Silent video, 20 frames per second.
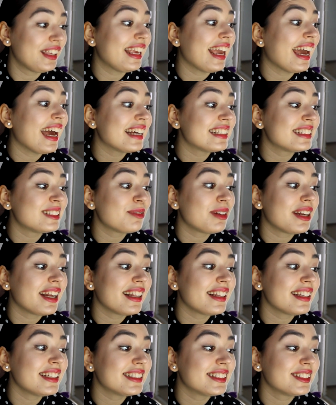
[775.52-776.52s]
yes, when
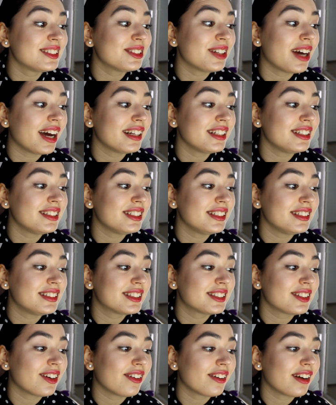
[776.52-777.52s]
I listen to
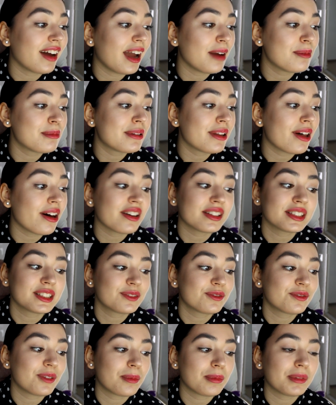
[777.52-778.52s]
Arijit's song, I'm
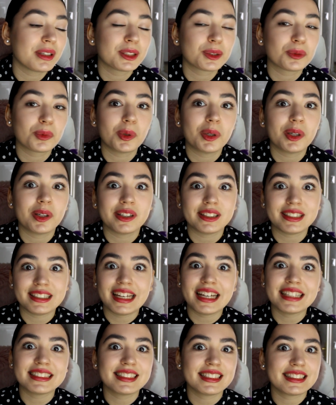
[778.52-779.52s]
lost from this world.
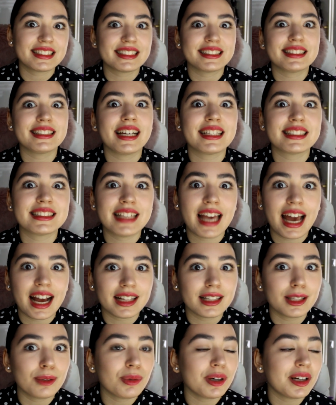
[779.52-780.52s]
Yes, this is
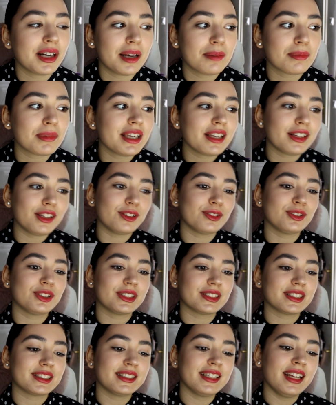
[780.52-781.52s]
exactly what I mean. You
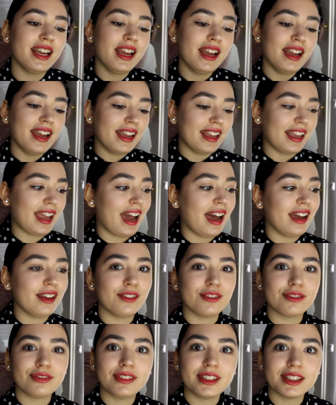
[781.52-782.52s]
just, yeah,
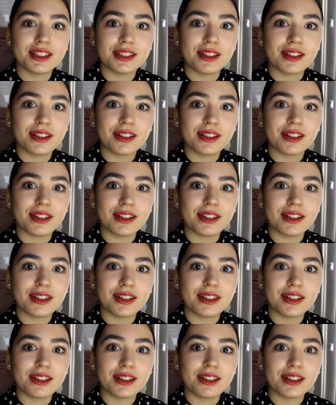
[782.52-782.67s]
you feel